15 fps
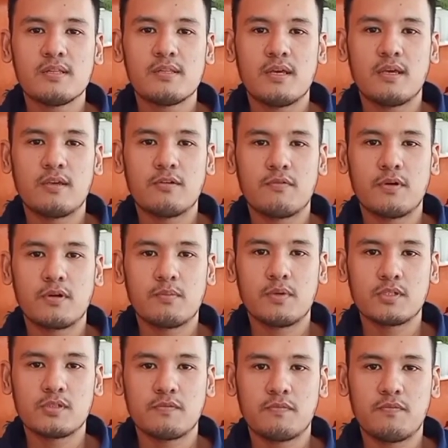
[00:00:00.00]
Thank you very
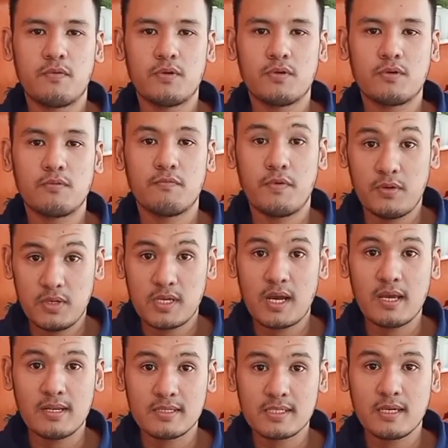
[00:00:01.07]
much for your very
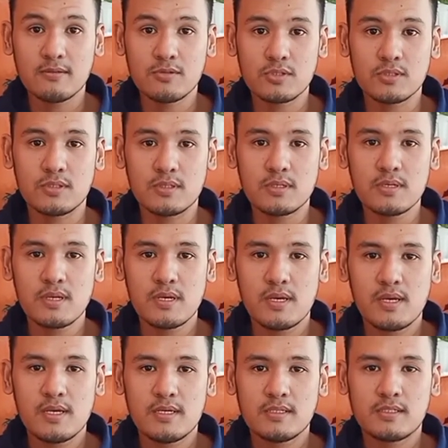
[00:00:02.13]
kind attention.
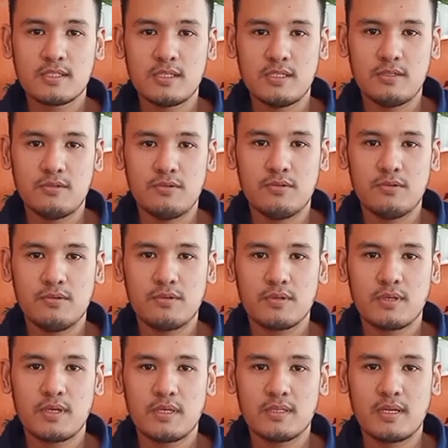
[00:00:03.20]
See you
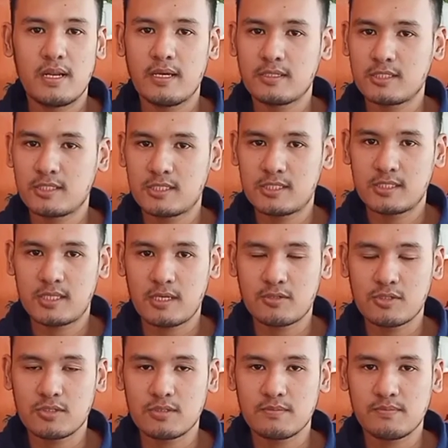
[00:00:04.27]
in the next
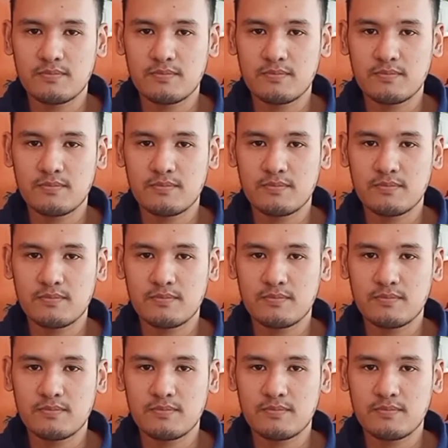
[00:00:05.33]
section.